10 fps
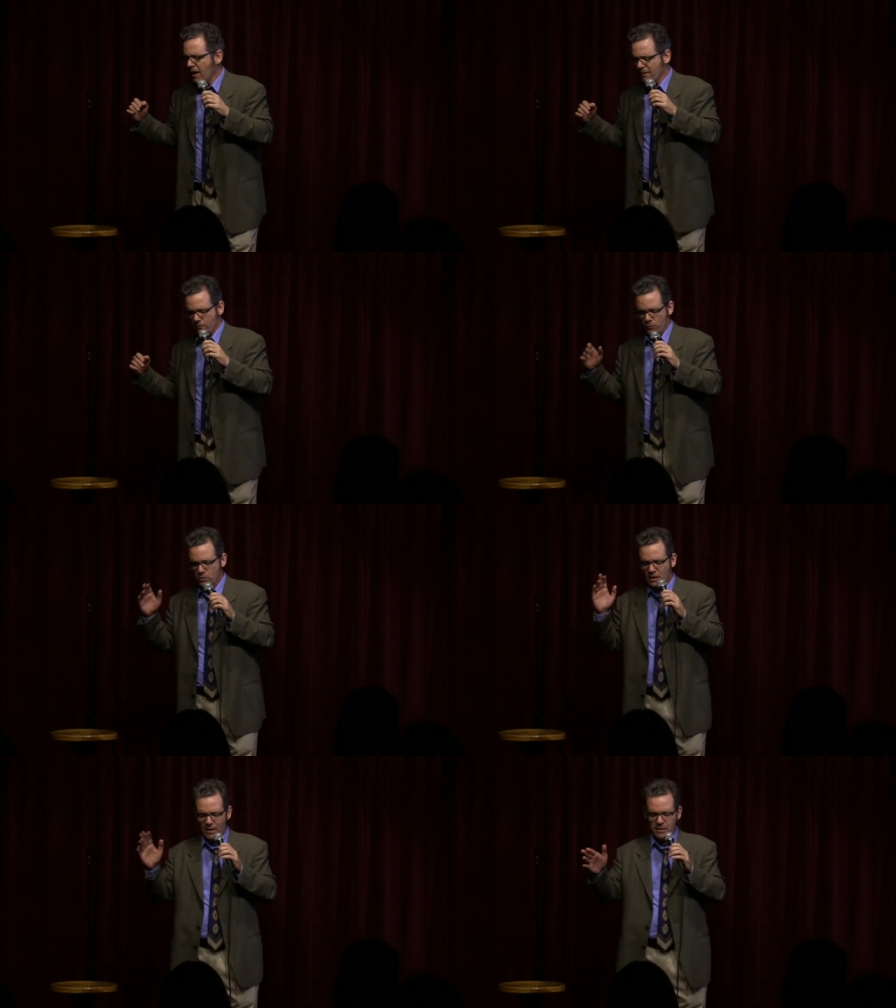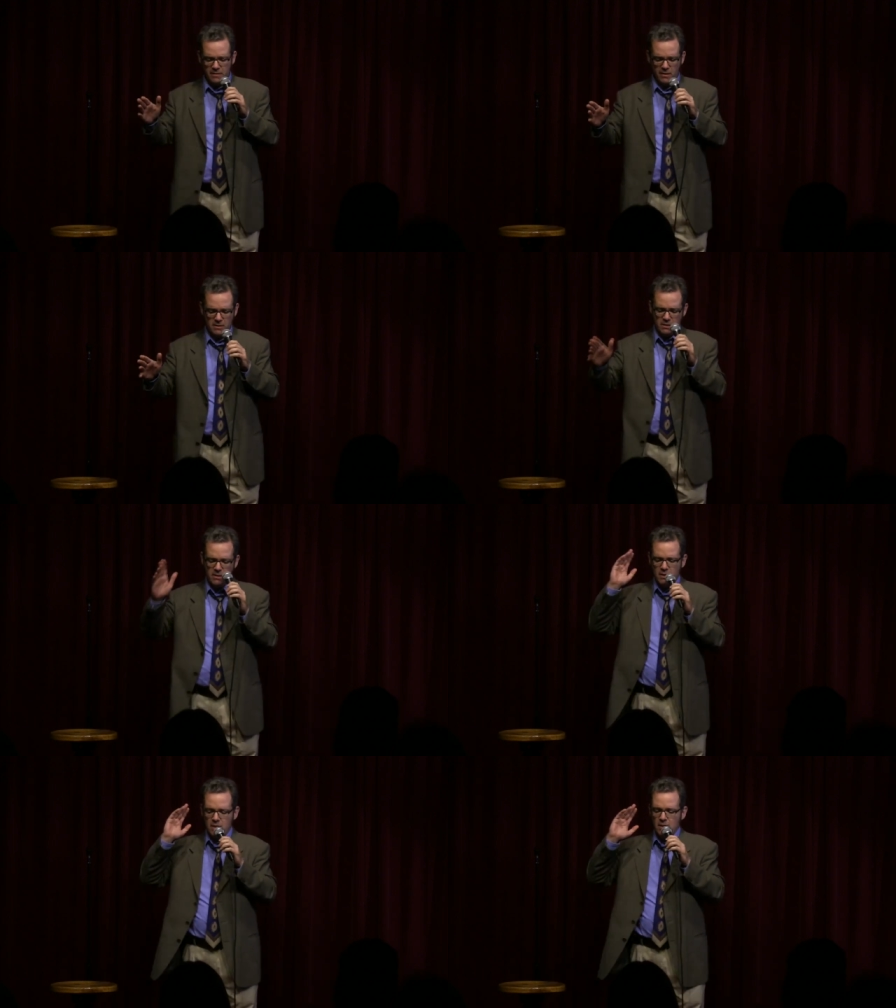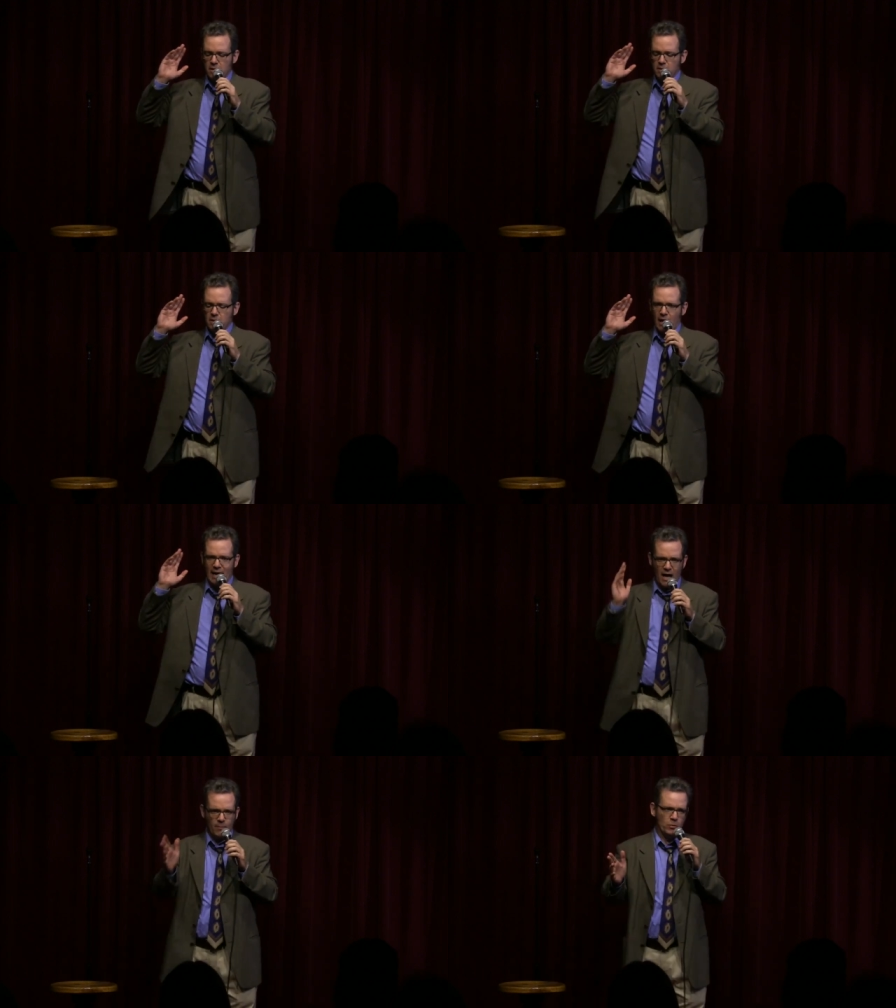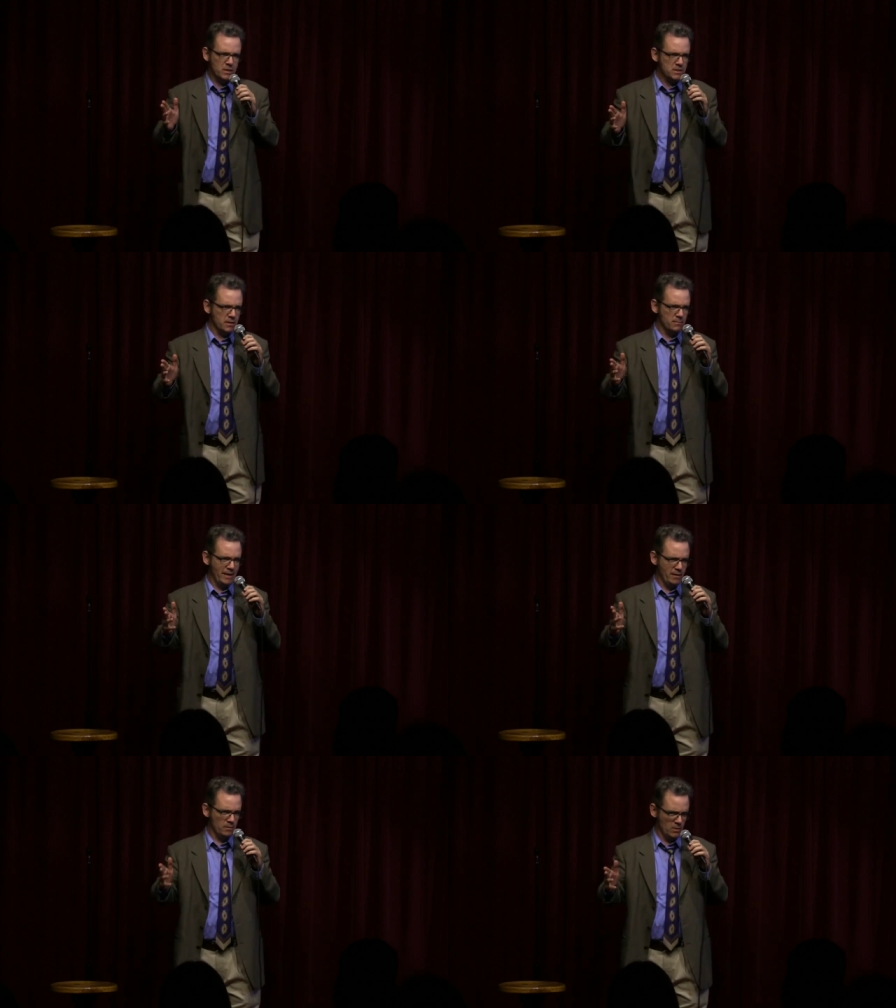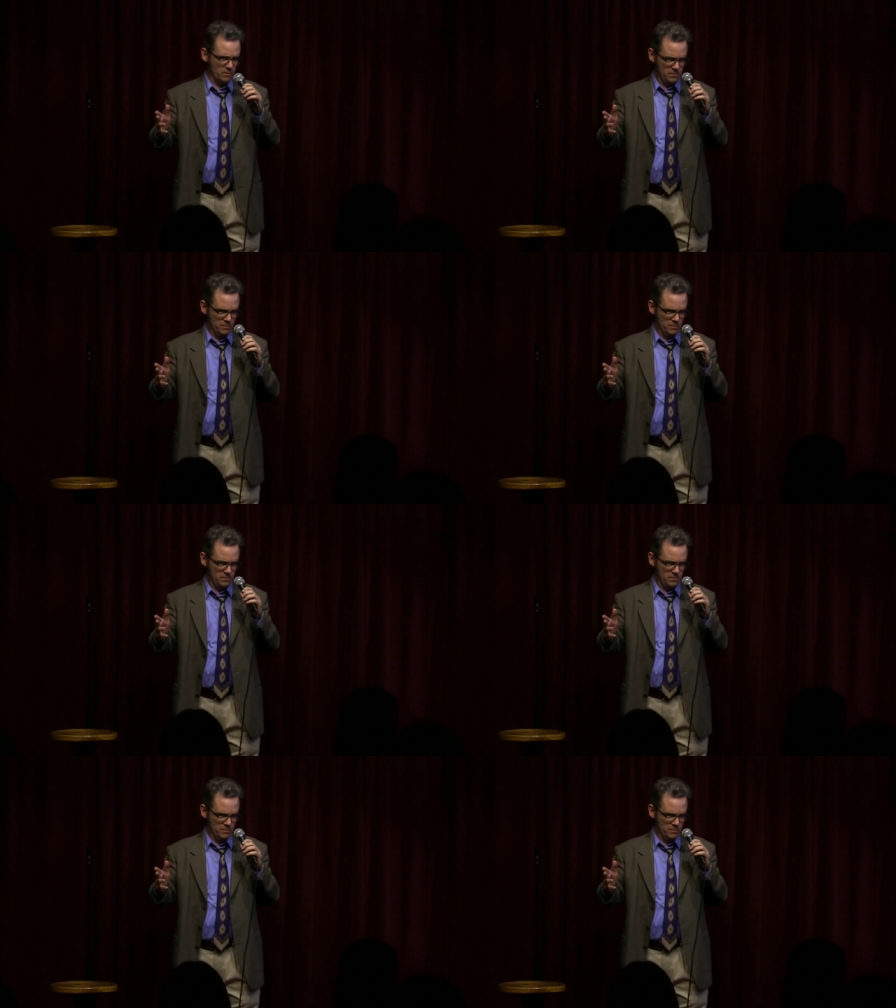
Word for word: And the first time I did this, I hyperextended my elbow.